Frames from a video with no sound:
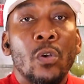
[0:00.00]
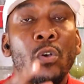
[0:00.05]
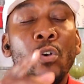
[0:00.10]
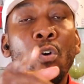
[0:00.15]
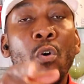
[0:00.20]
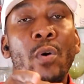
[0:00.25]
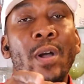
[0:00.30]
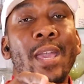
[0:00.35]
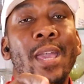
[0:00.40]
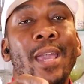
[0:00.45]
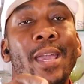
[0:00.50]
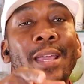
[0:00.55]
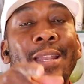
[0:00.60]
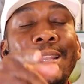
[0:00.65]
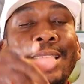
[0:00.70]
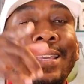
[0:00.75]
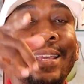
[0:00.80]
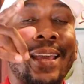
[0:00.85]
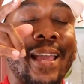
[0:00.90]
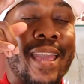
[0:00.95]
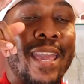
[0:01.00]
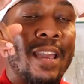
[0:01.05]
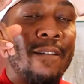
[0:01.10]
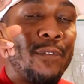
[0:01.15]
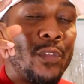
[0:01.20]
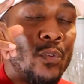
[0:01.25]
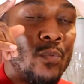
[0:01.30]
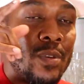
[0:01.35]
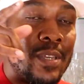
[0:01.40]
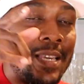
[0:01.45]
Go ahead,
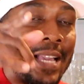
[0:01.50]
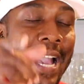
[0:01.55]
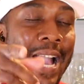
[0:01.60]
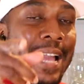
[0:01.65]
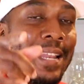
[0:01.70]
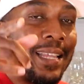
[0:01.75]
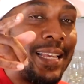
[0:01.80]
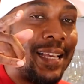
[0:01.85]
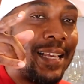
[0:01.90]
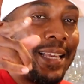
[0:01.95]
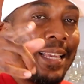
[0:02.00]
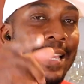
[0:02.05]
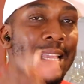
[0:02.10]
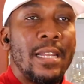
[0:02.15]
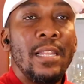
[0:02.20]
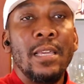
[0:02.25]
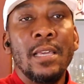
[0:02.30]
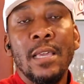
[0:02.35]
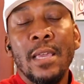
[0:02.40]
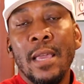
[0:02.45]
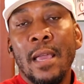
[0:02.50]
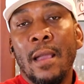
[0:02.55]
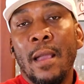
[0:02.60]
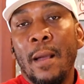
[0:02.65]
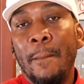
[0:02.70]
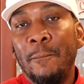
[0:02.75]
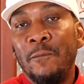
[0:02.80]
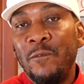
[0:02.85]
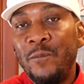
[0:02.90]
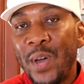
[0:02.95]
if you got any
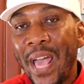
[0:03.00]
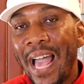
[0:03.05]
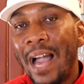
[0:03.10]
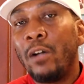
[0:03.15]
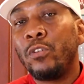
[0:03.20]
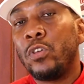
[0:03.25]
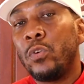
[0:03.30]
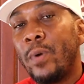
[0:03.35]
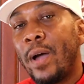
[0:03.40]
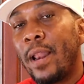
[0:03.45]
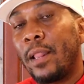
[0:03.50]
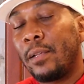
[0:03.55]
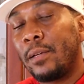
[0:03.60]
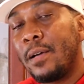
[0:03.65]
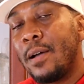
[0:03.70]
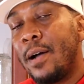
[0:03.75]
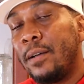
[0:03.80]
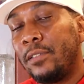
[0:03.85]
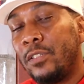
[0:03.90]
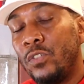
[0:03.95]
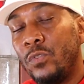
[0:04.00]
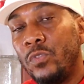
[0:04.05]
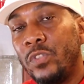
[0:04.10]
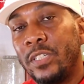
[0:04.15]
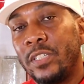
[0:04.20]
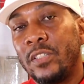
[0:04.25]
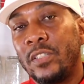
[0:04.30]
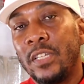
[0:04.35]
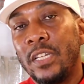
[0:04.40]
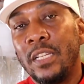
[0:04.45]
value out of the content you
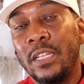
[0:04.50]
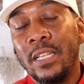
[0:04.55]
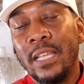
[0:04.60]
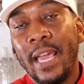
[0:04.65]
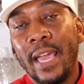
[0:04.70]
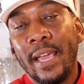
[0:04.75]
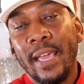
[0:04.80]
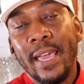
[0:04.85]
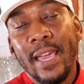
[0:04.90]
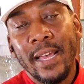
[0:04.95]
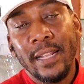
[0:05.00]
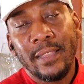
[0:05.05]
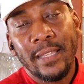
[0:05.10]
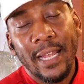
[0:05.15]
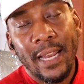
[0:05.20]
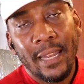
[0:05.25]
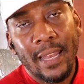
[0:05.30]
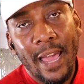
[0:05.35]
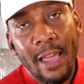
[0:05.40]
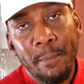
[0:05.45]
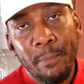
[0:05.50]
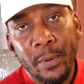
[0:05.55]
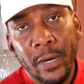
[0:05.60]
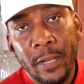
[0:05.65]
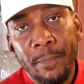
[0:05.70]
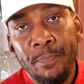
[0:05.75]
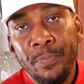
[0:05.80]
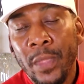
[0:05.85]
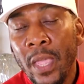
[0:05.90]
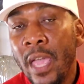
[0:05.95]
just seen, hit that like
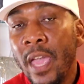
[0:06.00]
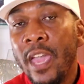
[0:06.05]
button.